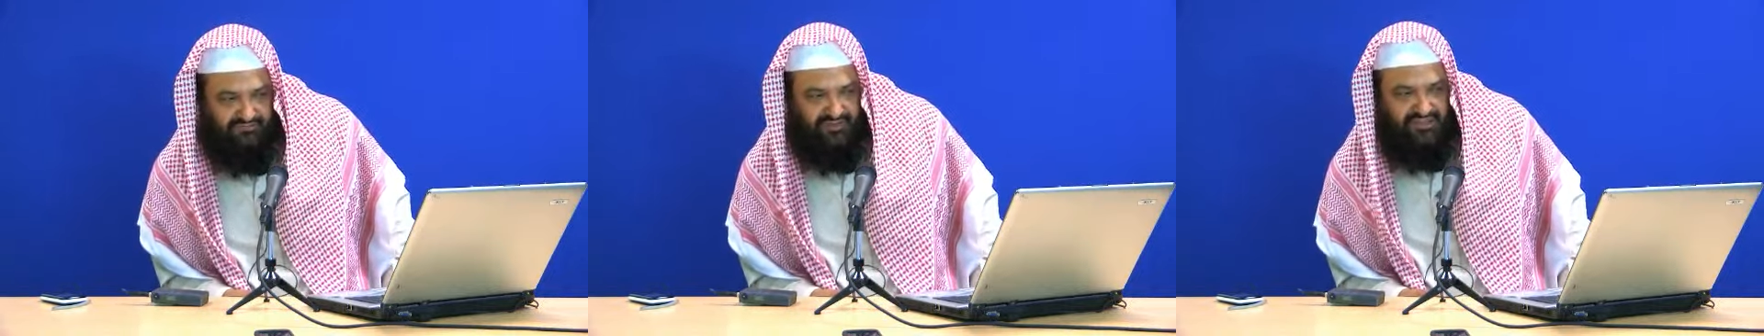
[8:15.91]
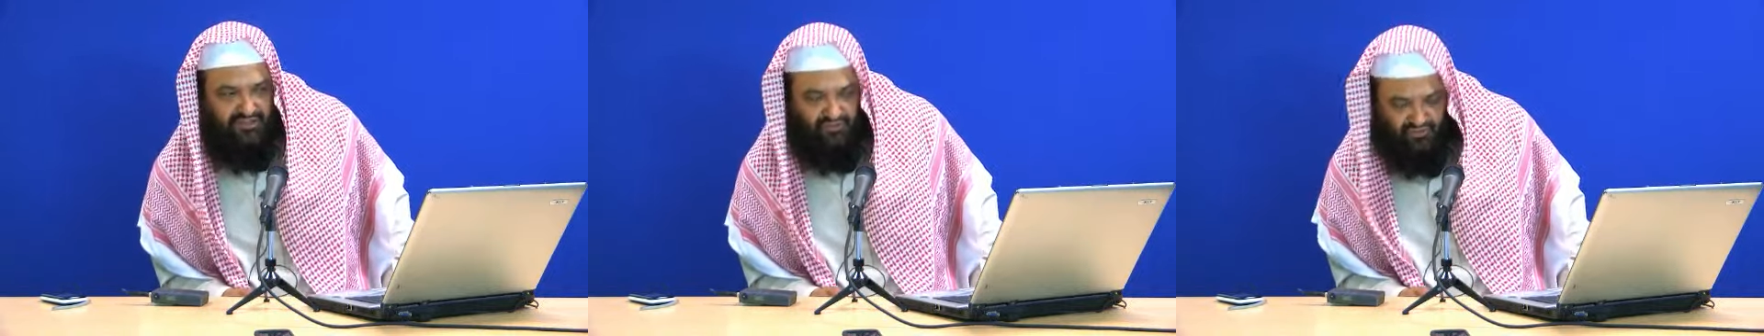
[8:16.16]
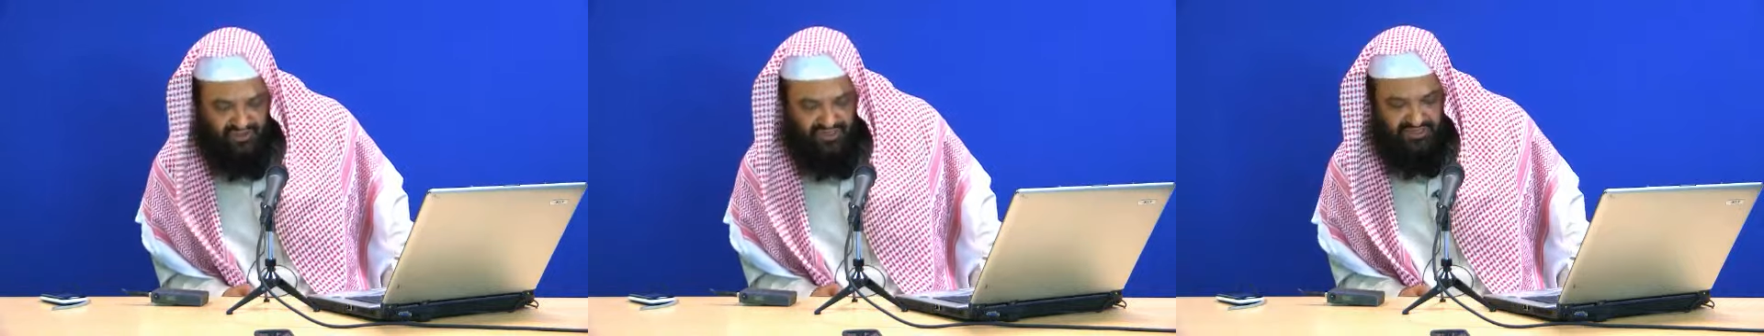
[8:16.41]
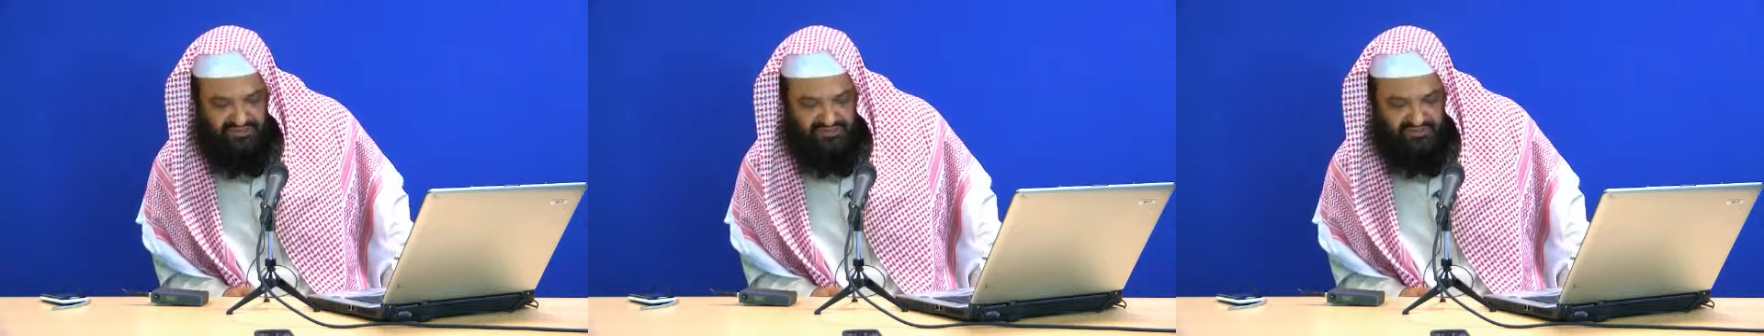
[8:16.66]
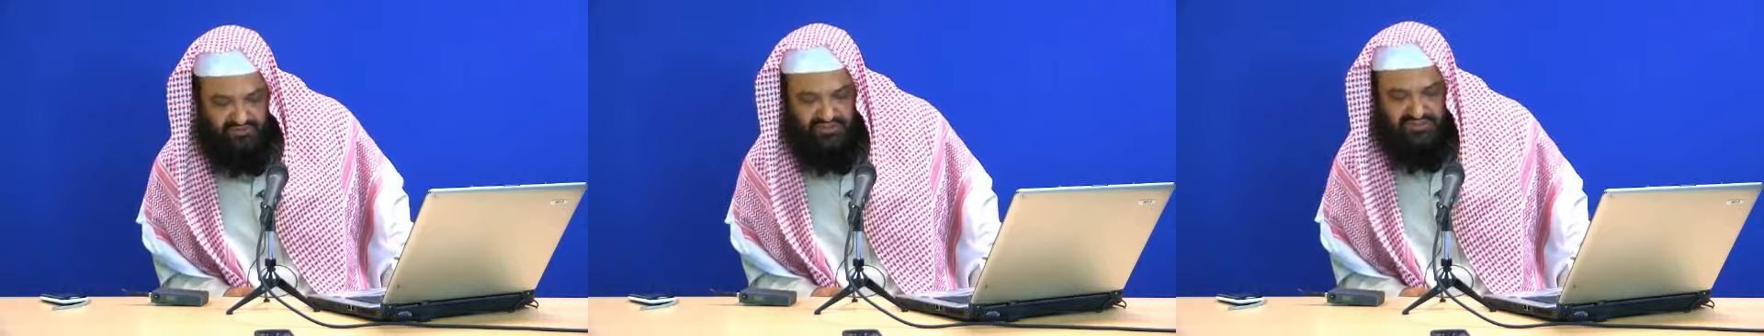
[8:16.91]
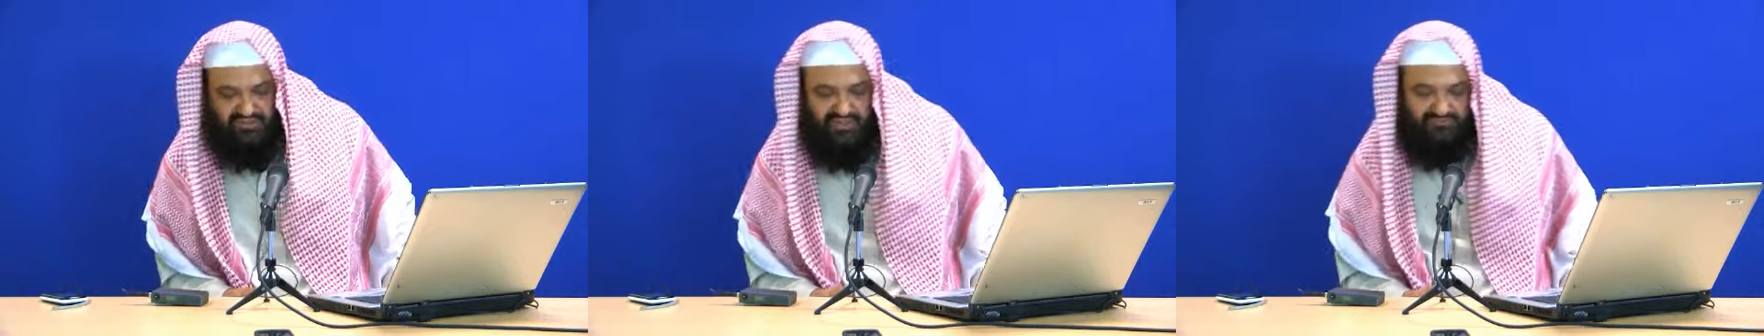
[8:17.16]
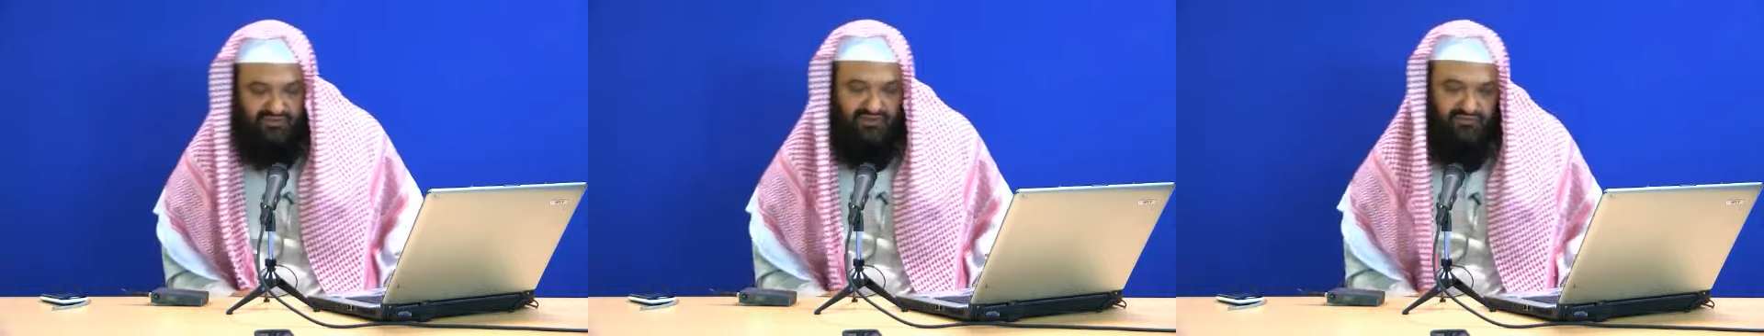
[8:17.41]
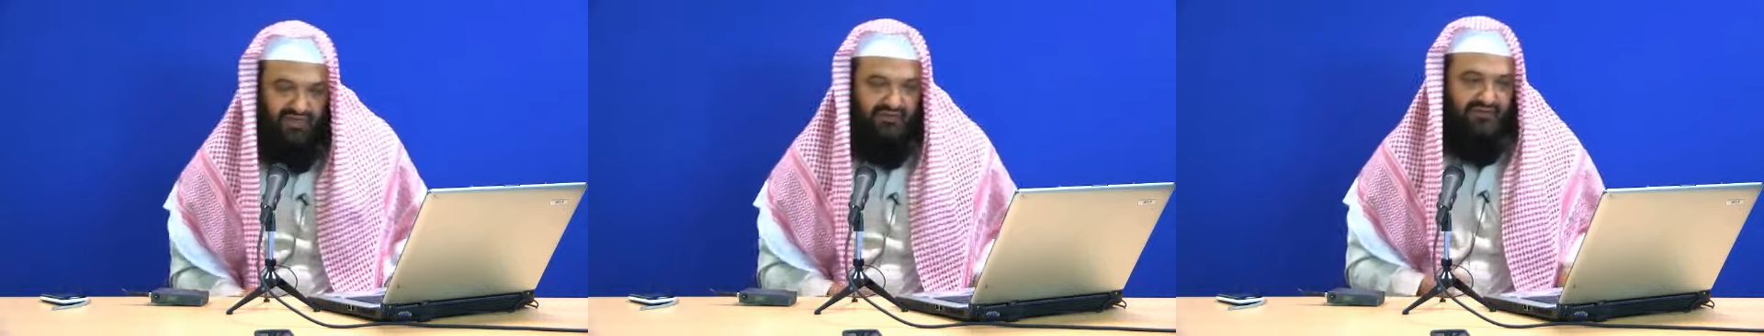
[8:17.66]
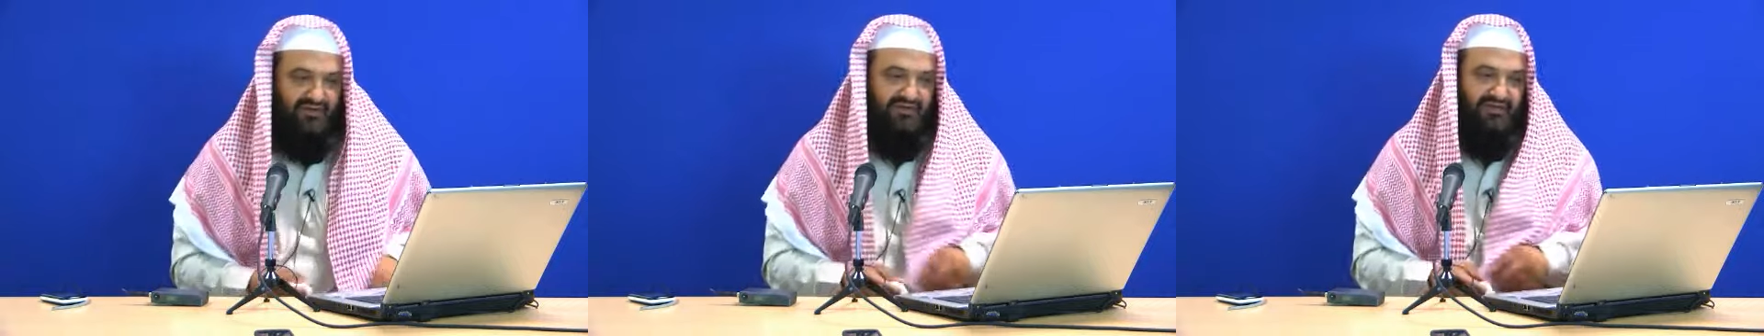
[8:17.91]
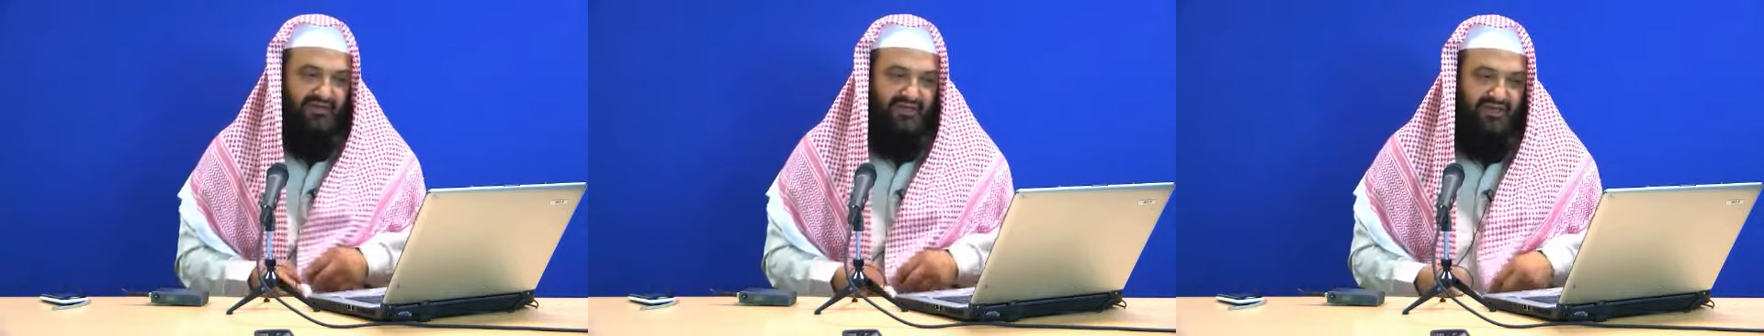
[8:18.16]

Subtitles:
but you cry as soon as you come to the graveyard.